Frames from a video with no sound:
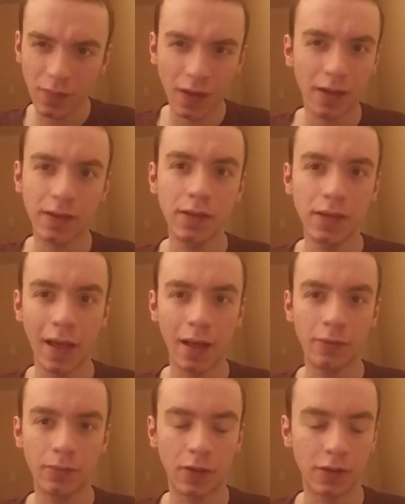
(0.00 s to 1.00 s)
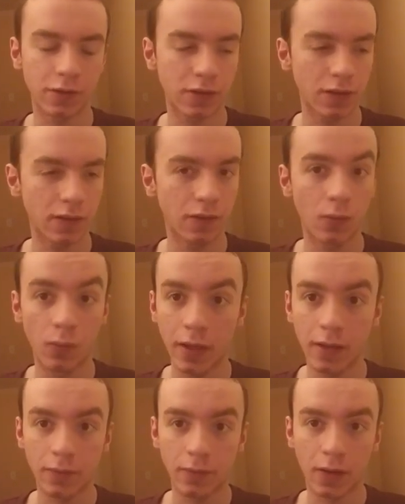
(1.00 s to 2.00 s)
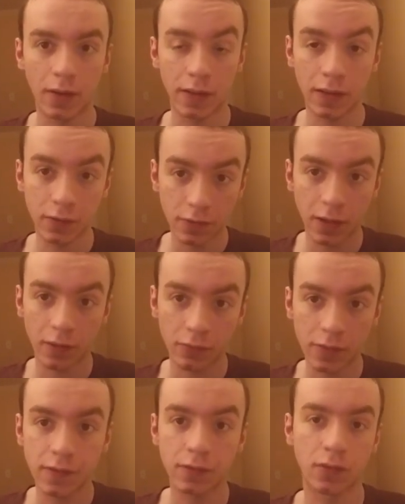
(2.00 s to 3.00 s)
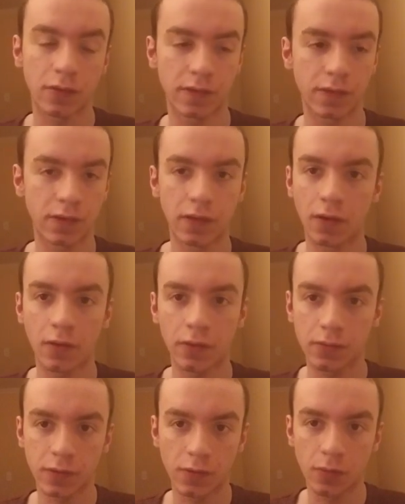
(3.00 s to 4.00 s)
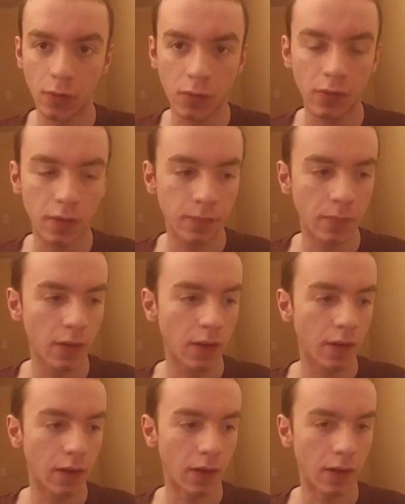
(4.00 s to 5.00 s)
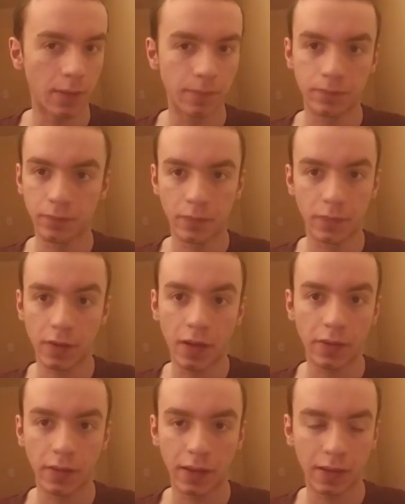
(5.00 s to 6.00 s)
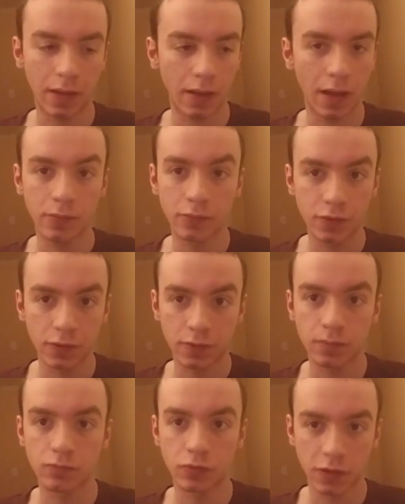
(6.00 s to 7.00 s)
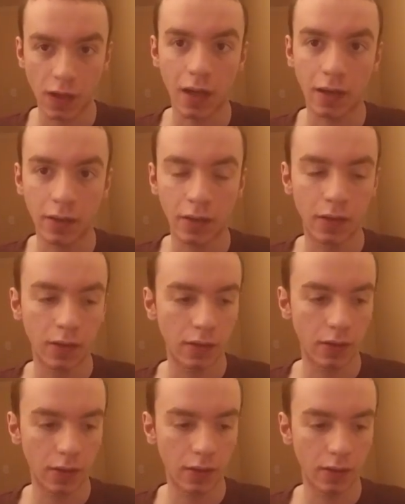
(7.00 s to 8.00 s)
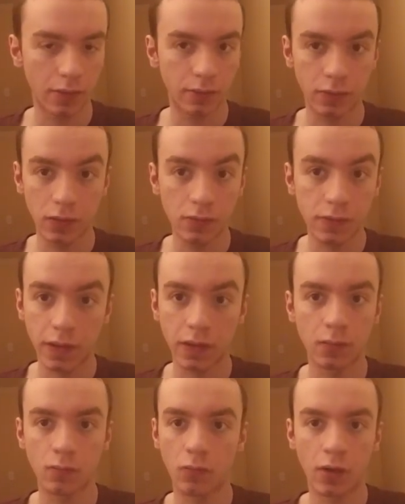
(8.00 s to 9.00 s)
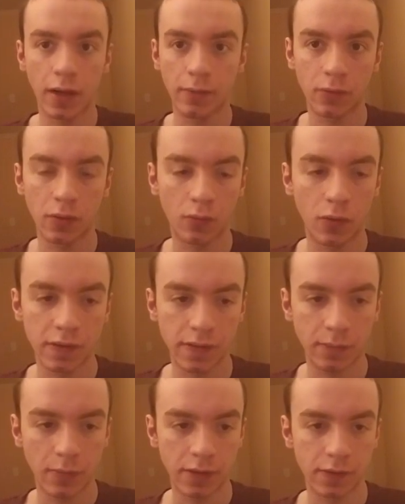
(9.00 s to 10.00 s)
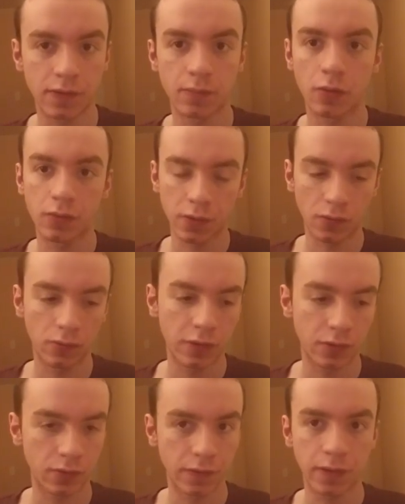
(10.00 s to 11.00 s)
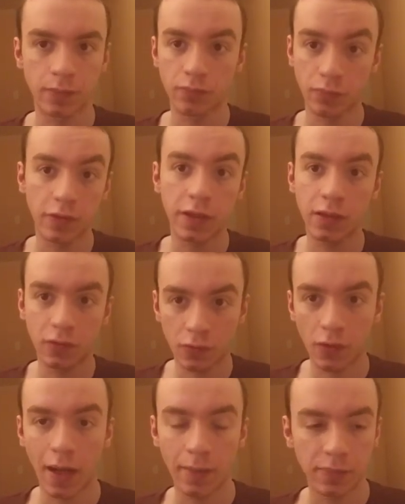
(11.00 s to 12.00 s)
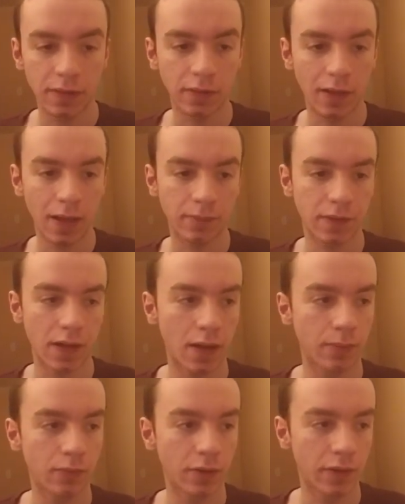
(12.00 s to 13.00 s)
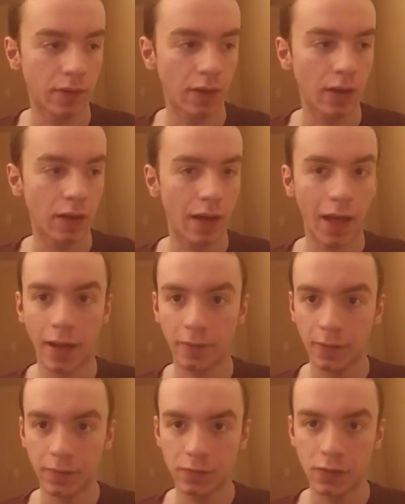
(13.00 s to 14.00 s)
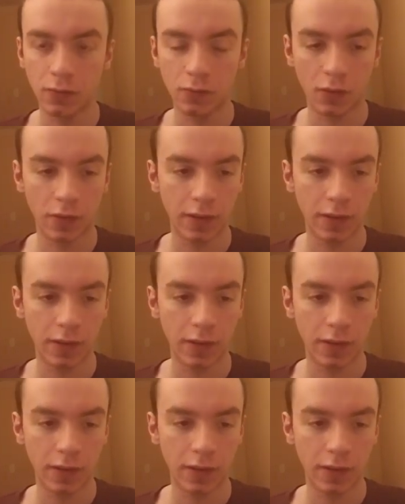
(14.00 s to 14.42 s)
I didn't have much in the way of internet resources. You know, there was no modem, nothing. I was just stuck using whatever it was at my disposal, which was a pretty crappy laptop with Half-Life 2 on